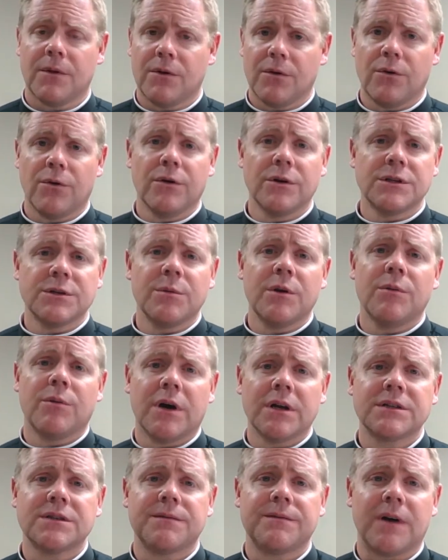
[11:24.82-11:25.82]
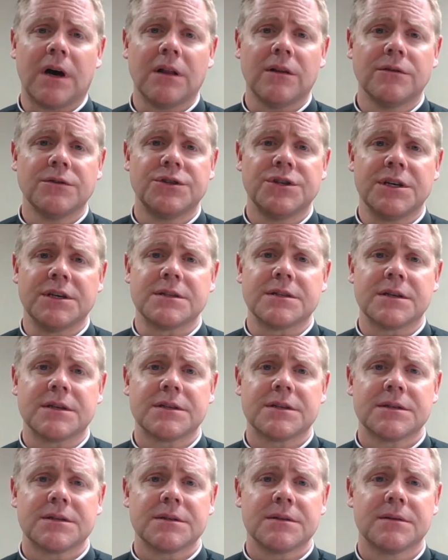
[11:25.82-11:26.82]
Or do we want to follow
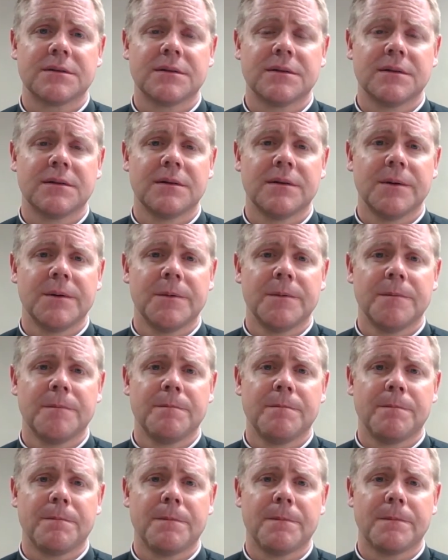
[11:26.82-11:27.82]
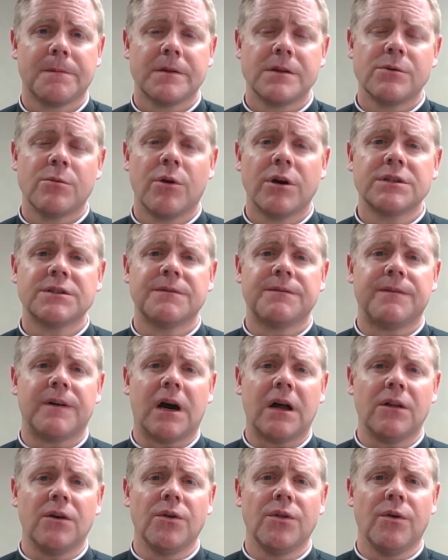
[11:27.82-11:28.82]
Jesus? Do we want to
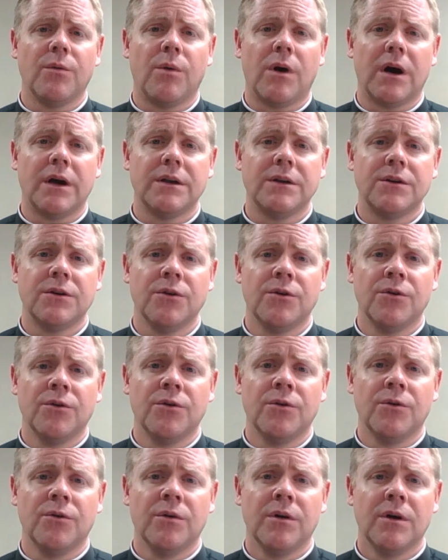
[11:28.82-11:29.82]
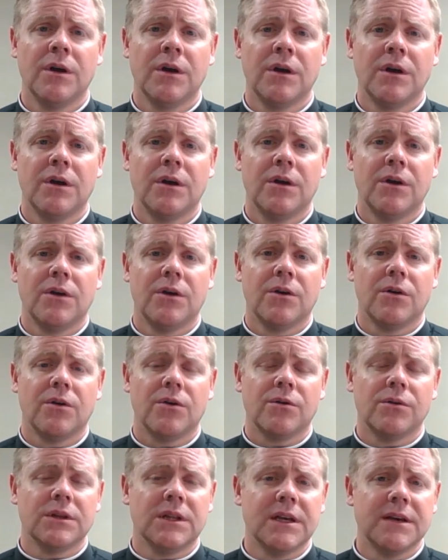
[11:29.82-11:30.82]
follow the one who
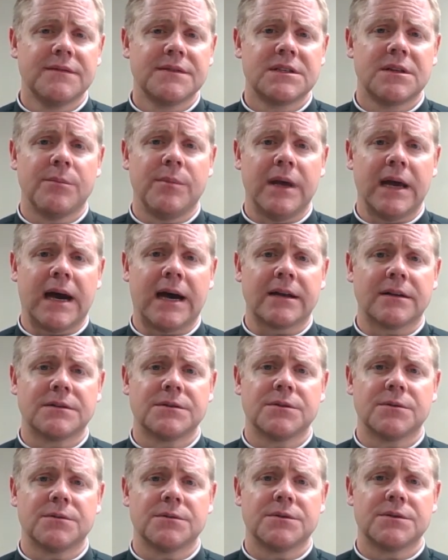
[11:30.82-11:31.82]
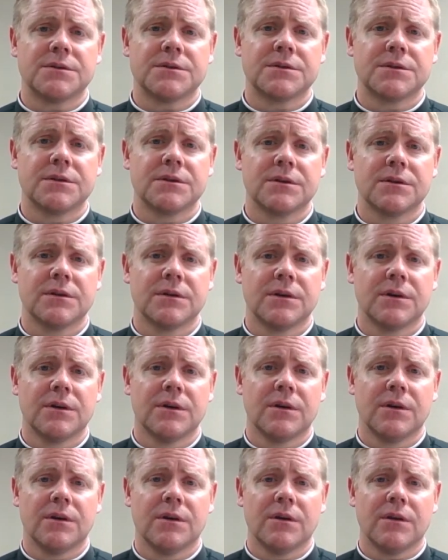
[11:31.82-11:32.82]
lives the Beatitudes,
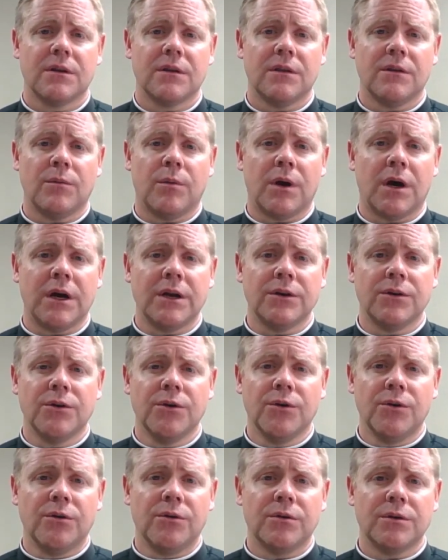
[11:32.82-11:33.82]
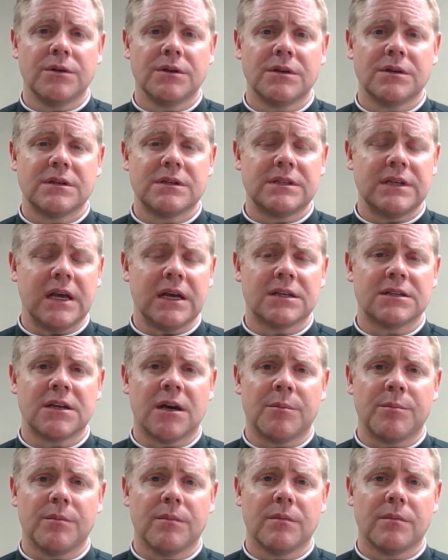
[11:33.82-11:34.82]
the one who takes
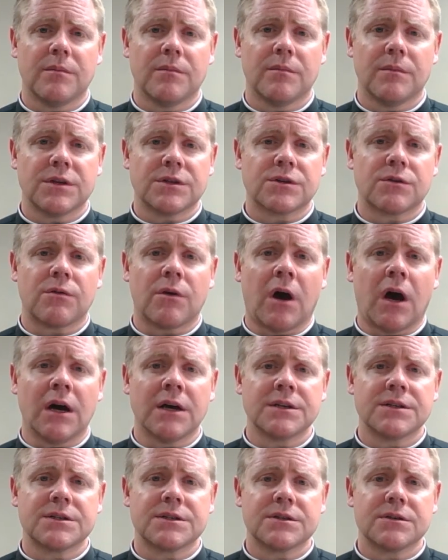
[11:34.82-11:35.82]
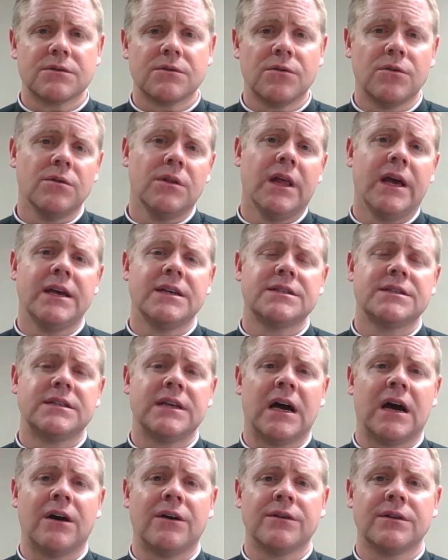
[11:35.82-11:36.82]
up his cross, who lays
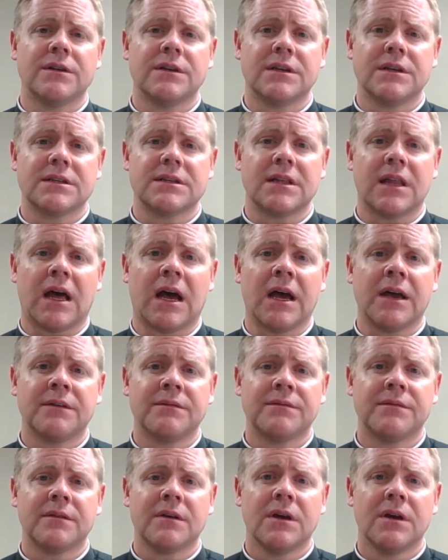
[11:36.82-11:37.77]
down his life,